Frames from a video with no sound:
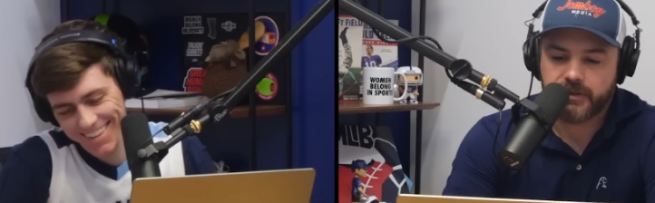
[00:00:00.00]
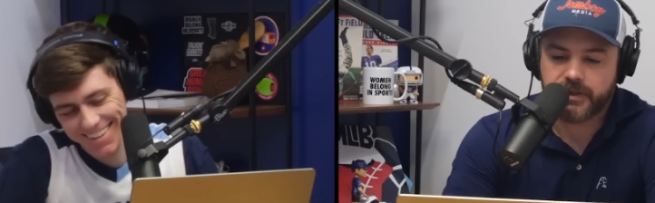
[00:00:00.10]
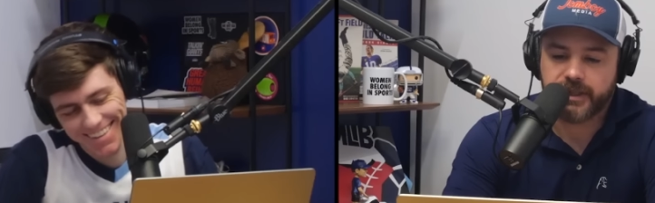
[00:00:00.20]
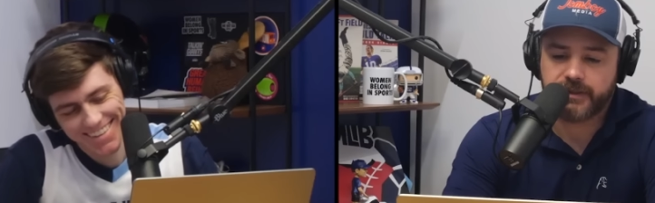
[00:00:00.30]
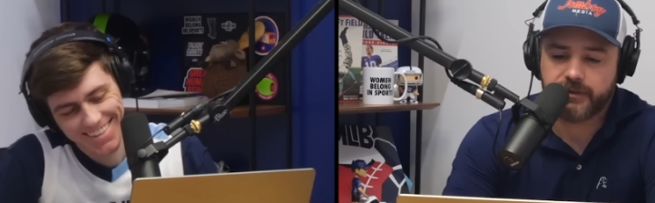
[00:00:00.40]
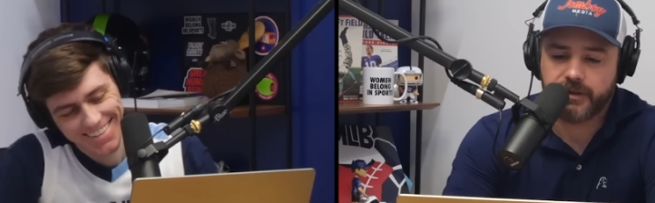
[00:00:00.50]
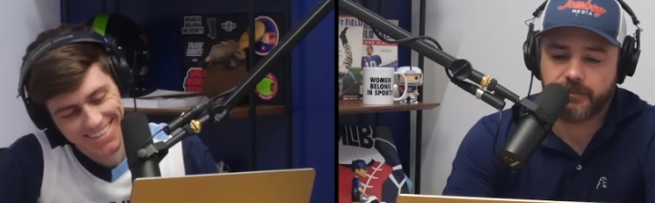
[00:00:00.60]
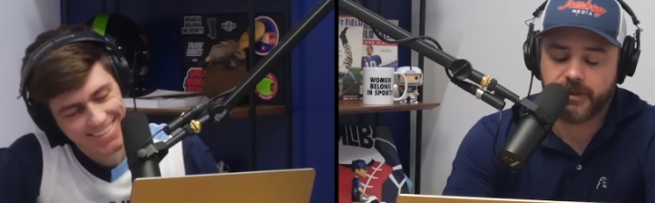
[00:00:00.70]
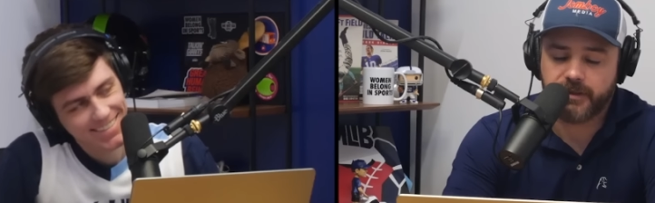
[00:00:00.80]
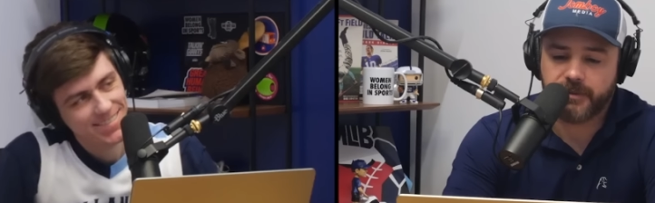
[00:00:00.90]
Speaker 1: Try not to go to the
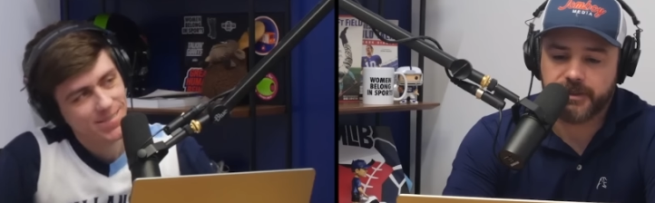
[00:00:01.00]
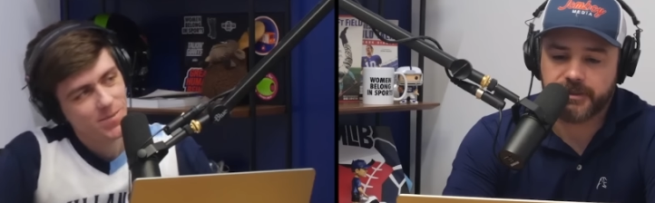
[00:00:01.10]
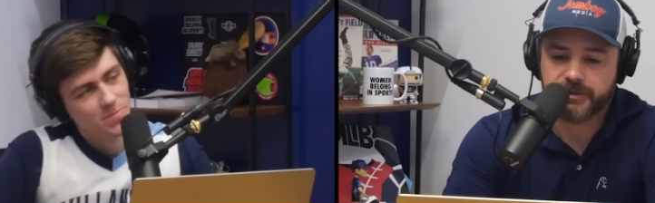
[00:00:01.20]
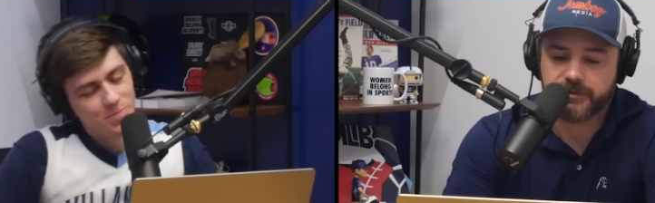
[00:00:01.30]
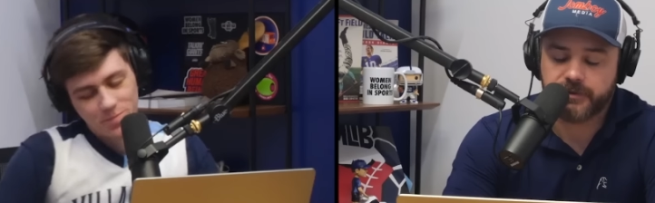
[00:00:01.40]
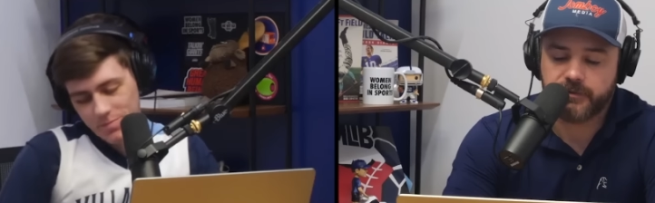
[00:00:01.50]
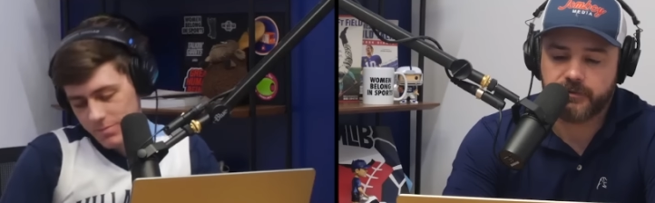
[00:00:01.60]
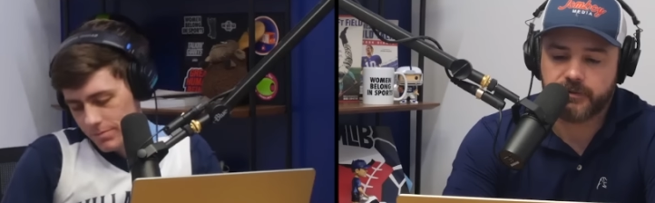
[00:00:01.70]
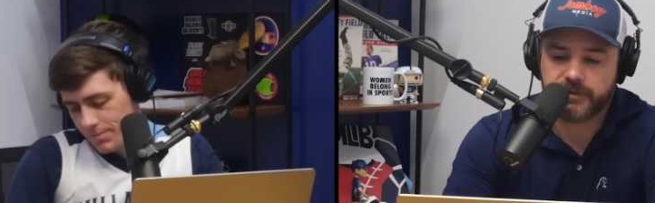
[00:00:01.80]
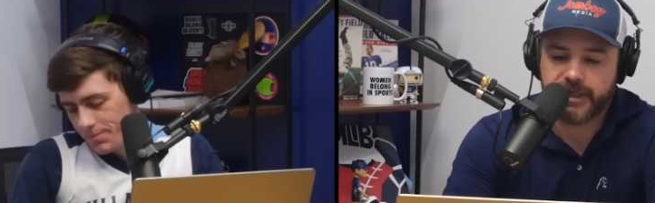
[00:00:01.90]
big beaches. They're
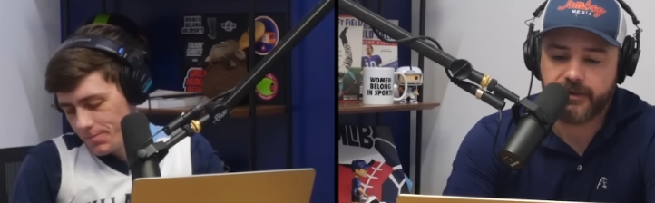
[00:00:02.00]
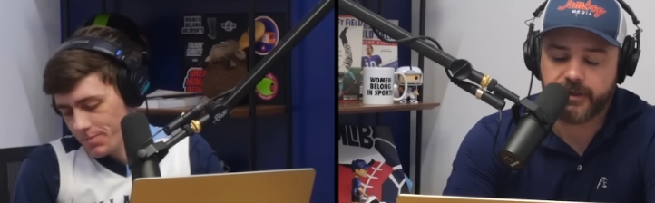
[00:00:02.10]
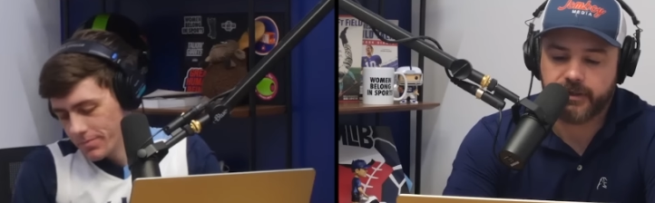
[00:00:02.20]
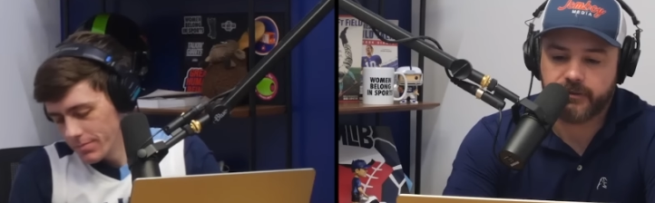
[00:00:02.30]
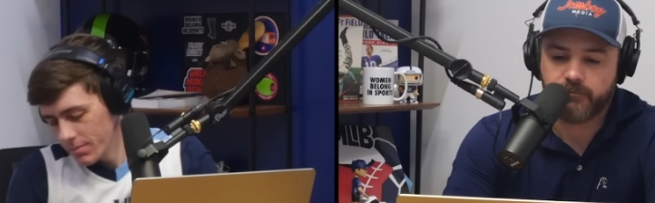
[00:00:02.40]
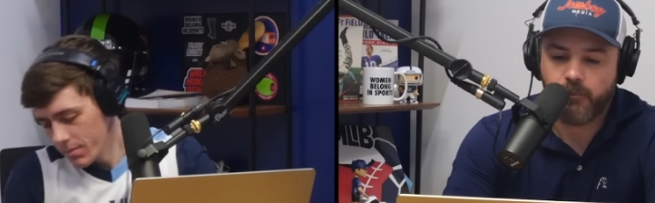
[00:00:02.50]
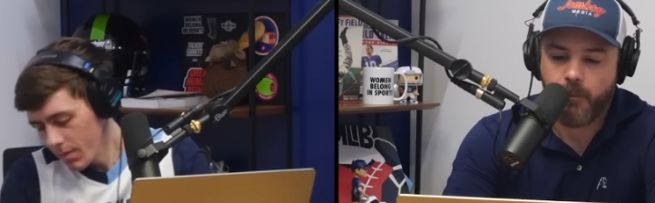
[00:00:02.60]
too crowded.